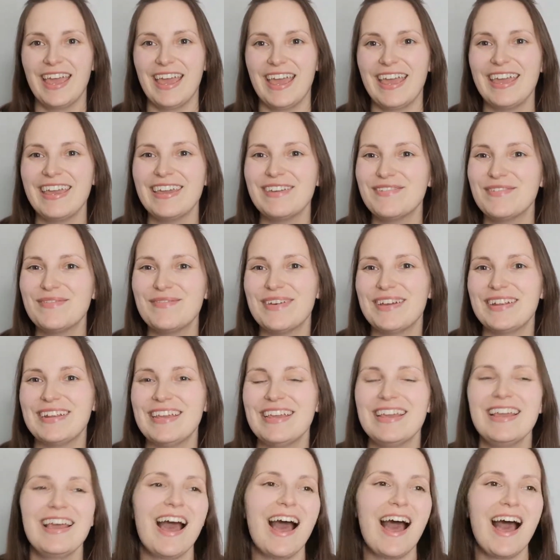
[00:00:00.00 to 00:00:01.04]
Hey
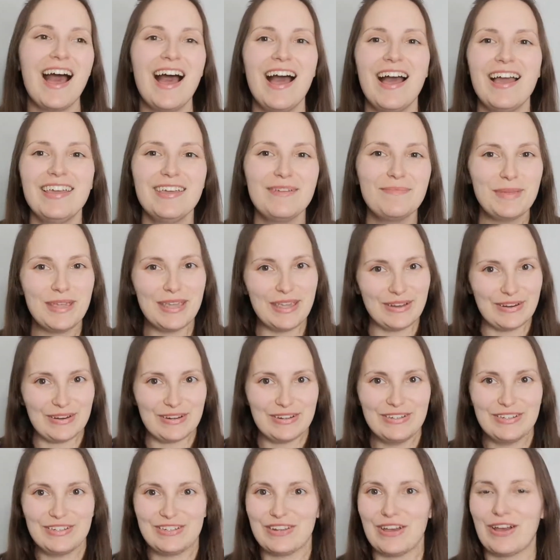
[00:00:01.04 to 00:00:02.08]
everybody, I am
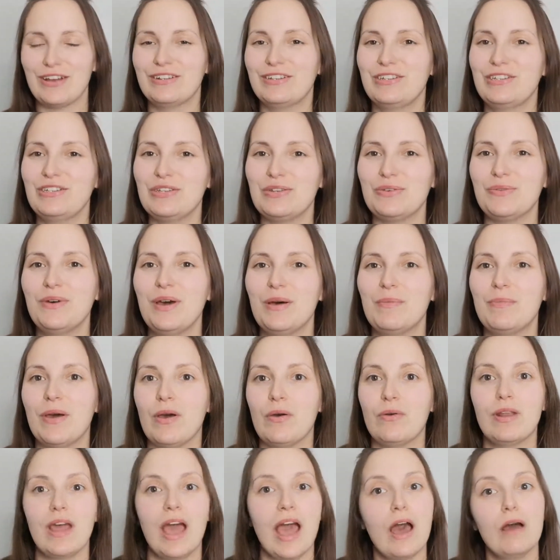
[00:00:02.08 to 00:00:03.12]
here to talk to you
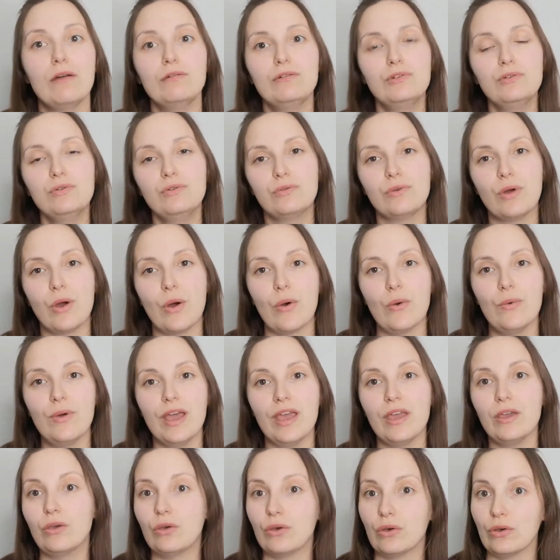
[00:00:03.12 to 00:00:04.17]
about how to grow
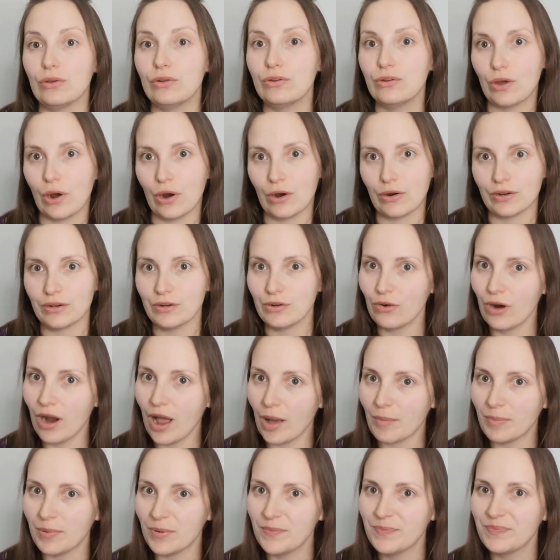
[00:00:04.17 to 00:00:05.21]
a good garden
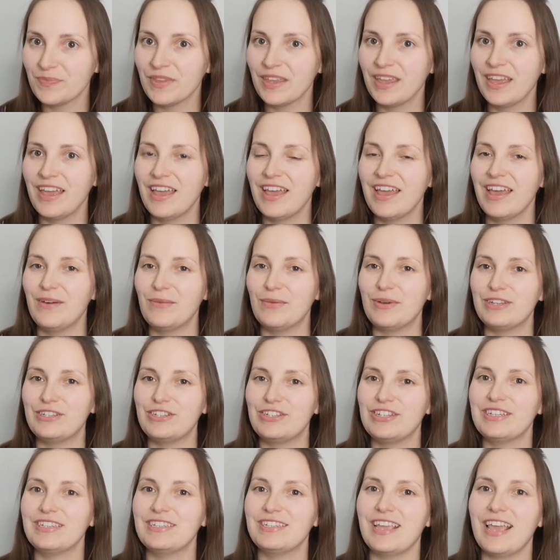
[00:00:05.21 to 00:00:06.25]
crop,
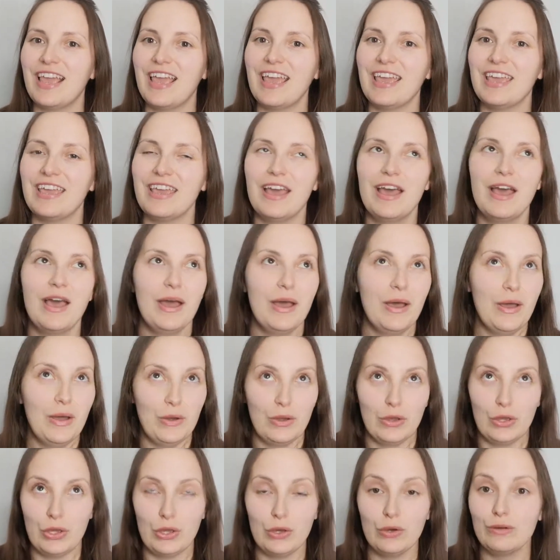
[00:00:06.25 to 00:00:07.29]
which is a
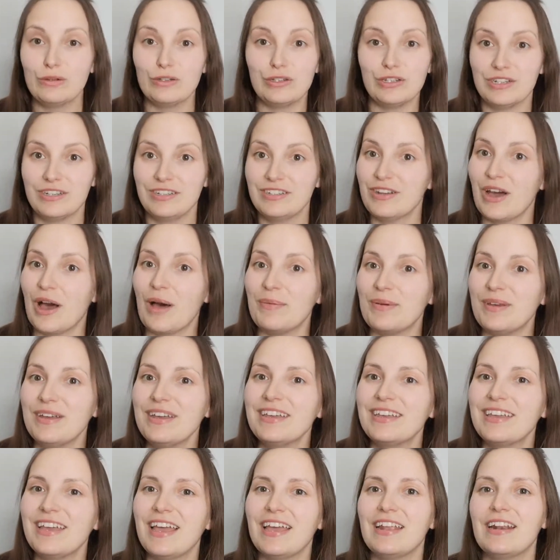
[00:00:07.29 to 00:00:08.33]
huge
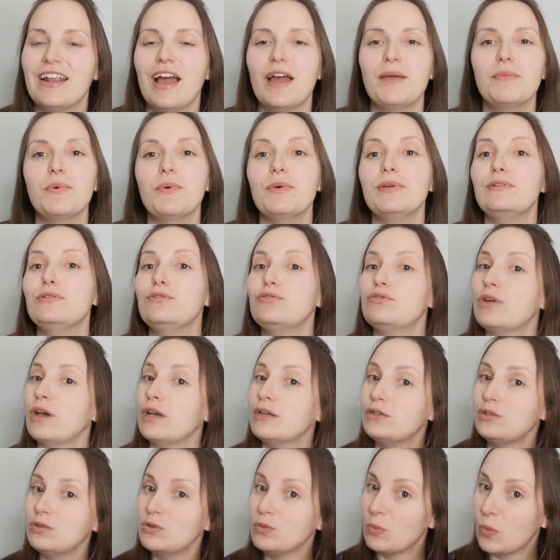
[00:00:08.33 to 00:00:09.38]
topic, and I'm going to
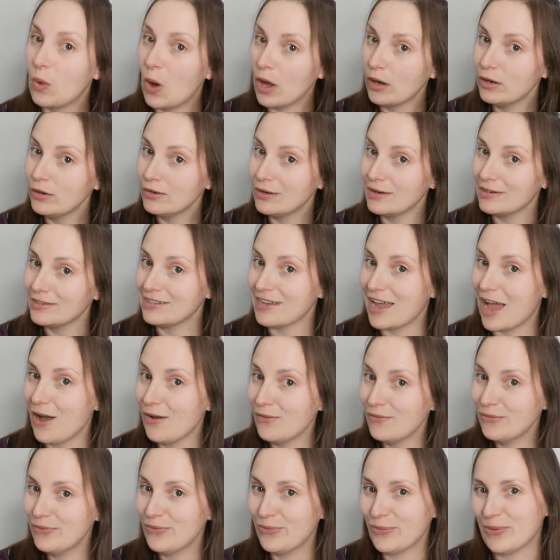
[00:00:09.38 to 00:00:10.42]
try to water it
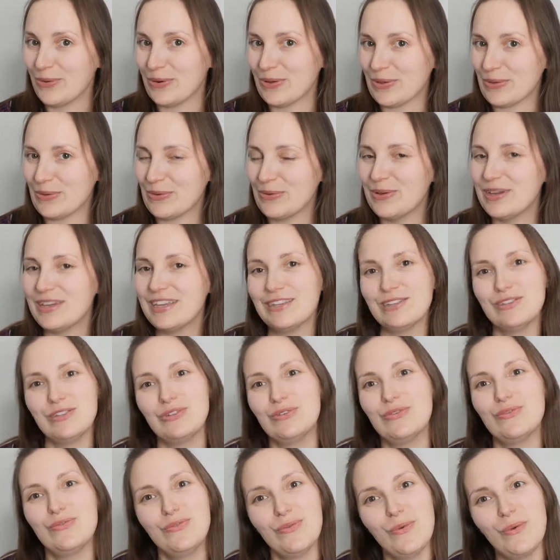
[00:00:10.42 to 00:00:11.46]
down for you
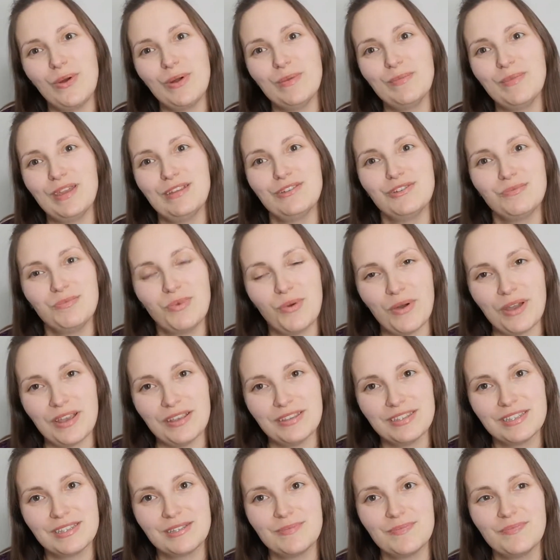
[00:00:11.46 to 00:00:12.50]
into 4 major
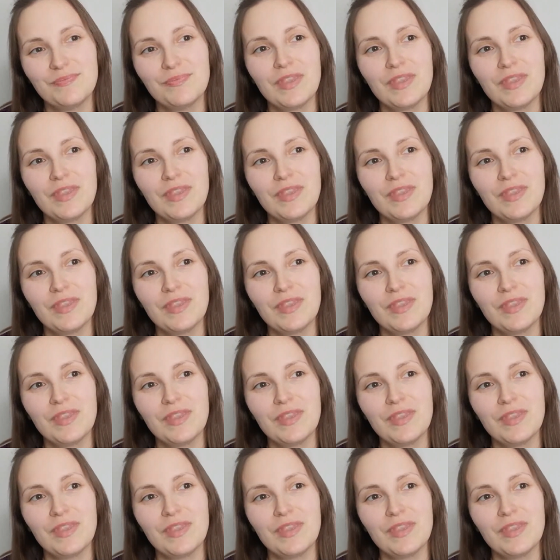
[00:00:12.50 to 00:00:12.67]
points.